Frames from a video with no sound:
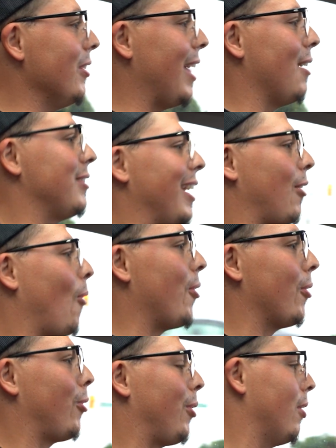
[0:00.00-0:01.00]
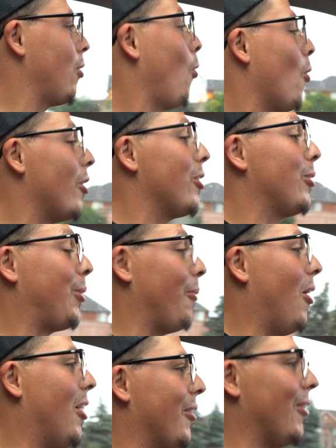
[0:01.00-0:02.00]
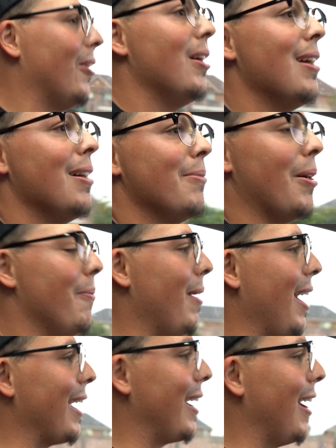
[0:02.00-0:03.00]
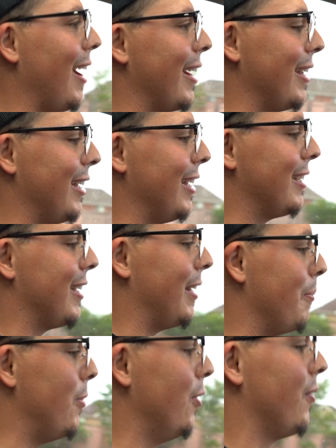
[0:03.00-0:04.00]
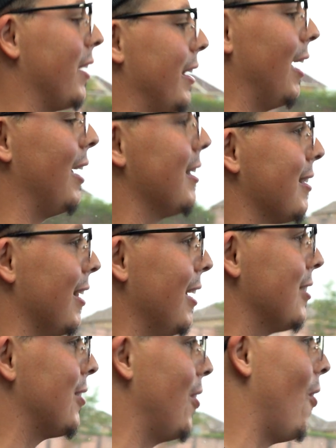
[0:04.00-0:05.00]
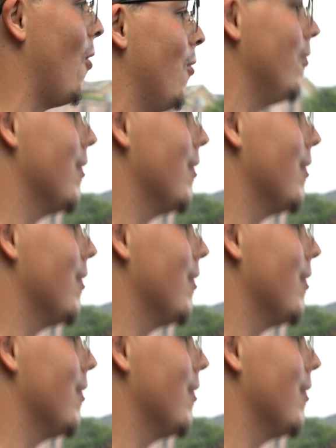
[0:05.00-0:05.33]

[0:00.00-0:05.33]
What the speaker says: That was like quarter throttle, but my god, it isn't moving nice. Let's go.